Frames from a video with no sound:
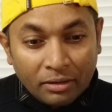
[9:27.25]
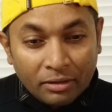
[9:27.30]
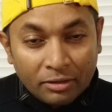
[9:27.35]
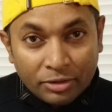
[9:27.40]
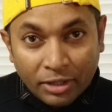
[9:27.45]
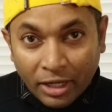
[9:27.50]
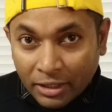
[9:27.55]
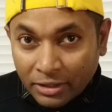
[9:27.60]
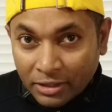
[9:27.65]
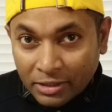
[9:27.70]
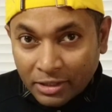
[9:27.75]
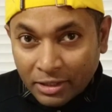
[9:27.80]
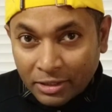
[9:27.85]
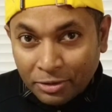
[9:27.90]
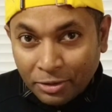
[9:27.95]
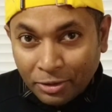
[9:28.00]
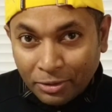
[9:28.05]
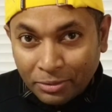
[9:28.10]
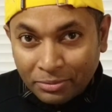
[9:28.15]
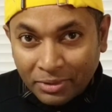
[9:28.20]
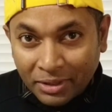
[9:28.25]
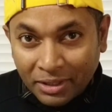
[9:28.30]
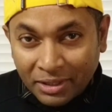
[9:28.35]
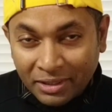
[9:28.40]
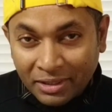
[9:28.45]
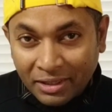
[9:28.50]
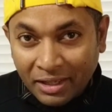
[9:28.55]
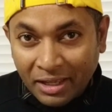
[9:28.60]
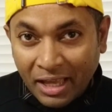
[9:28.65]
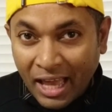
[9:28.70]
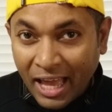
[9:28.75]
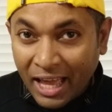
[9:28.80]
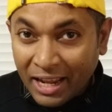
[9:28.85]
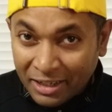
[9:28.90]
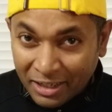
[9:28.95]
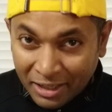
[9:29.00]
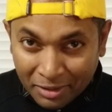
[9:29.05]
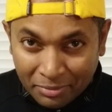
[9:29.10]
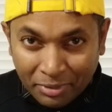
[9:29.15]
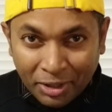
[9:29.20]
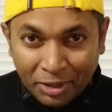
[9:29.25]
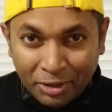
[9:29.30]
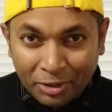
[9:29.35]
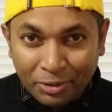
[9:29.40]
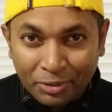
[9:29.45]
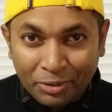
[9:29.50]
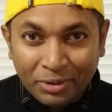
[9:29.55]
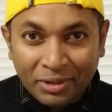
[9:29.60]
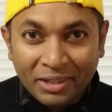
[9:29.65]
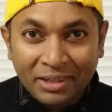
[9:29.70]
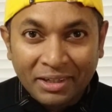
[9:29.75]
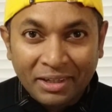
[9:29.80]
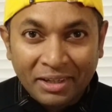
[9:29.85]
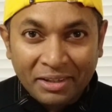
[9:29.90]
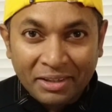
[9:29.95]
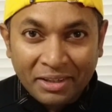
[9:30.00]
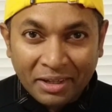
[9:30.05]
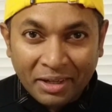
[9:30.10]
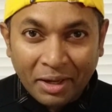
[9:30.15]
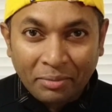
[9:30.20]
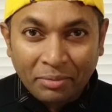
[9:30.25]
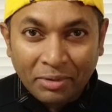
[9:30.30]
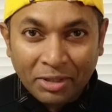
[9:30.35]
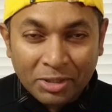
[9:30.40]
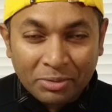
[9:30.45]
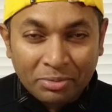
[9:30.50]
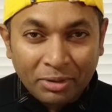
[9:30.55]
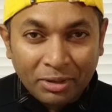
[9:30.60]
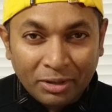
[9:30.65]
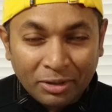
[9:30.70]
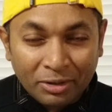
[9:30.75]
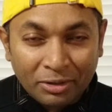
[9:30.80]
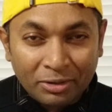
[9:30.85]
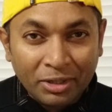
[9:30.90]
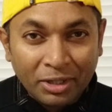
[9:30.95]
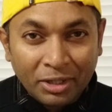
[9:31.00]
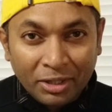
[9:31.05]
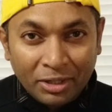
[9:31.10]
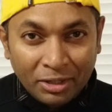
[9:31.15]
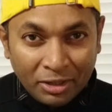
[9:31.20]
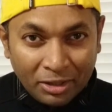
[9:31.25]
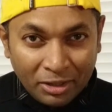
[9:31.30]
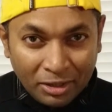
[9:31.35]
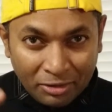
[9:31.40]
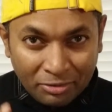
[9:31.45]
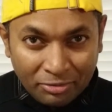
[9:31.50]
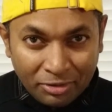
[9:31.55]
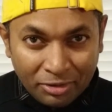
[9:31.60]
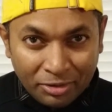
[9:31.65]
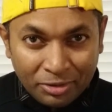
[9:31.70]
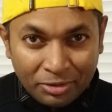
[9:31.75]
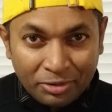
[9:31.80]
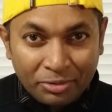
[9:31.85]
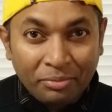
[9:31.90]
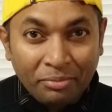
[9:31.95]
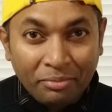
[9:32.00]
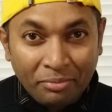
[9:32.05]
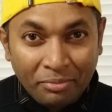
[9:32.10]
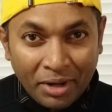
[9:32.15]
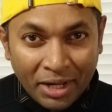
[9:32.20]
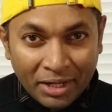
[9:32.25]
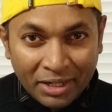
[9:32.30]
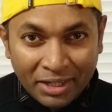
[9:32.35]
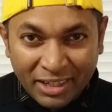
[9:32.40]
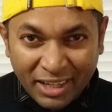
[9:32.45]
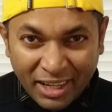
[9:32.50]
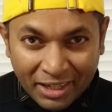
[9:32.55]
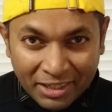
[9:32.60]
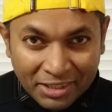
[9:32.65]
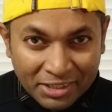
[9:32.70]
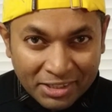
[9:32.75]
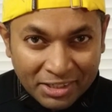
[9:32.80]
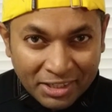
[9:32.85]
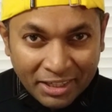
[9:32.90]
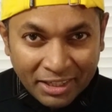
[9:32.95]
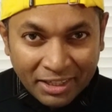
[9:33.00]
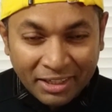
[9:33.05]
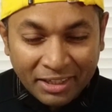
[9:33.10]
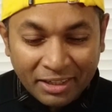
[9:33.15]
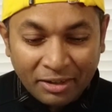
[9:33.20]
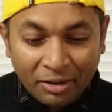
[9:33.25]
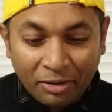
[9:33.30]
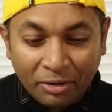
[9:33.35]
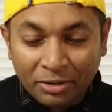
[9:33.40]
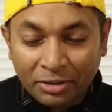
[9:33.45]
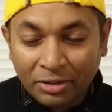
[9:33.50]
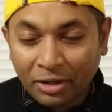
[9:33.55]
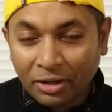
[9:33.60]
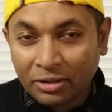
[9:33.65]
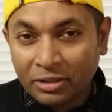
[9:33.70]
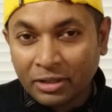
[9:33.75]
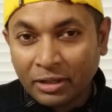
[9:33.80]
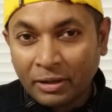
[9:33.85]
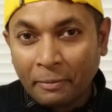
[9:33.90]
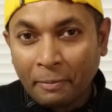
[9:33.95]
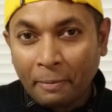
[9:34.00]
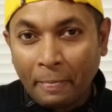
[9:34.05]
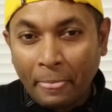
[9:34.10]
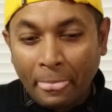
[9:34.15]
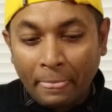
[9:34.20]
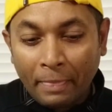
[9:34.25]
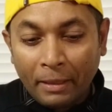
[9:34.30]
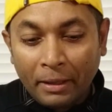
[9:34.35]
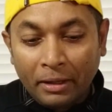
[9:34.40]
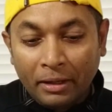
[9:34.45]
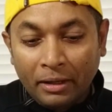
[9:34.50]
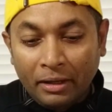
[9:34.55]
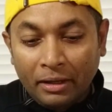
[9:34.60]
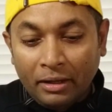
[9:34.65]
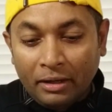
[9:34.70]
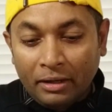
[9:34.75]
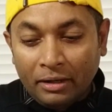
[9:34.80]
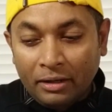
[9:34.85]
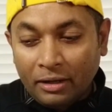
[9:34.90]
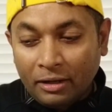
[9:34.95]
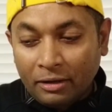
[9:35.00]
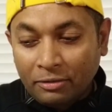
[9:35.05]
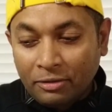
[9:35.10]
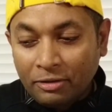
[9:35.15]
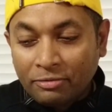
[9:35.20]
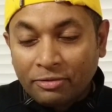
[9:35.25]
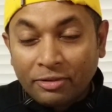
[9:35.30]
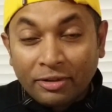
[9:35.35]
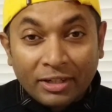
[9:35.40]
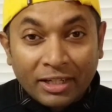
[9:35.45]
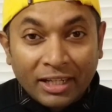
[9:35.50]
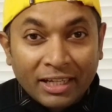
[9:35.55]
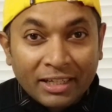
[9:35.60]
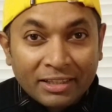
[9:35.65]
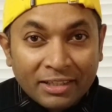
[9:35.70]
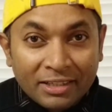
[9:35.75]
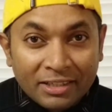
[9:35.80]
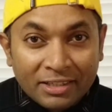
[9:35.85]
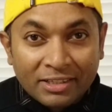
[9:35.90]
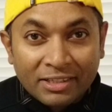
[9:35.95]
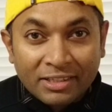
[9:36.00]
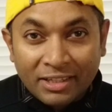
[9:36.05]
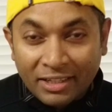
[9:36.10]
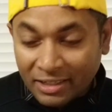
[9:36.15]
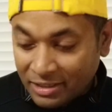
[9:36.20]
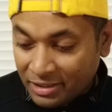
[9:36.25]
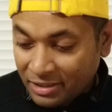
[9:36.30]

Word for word: try this at home and let me know in the comments below if you made an iced tea or not. Now, if you like this